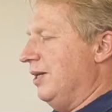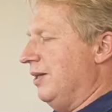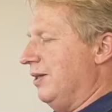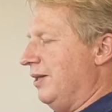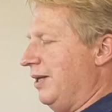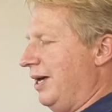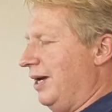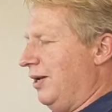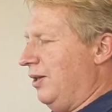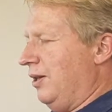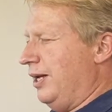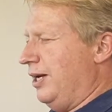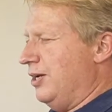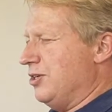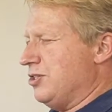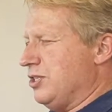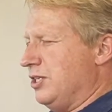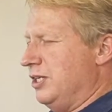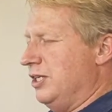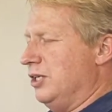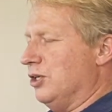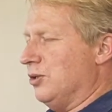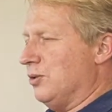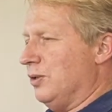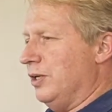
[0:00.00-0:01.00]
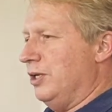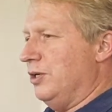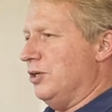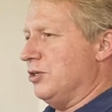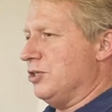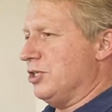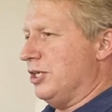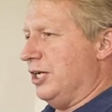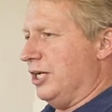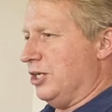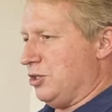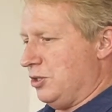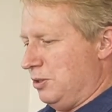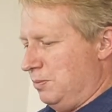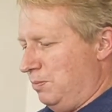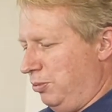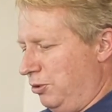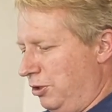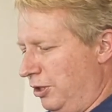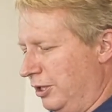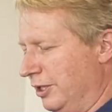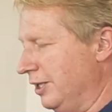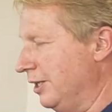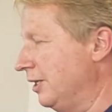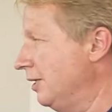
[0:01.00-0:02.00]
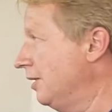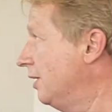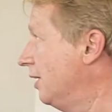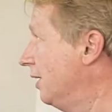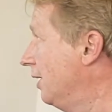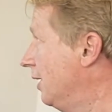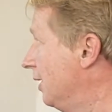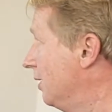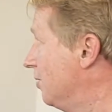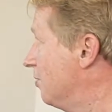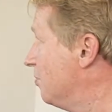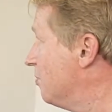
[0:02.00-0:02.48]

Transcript: That allows an integrator to actually plug in a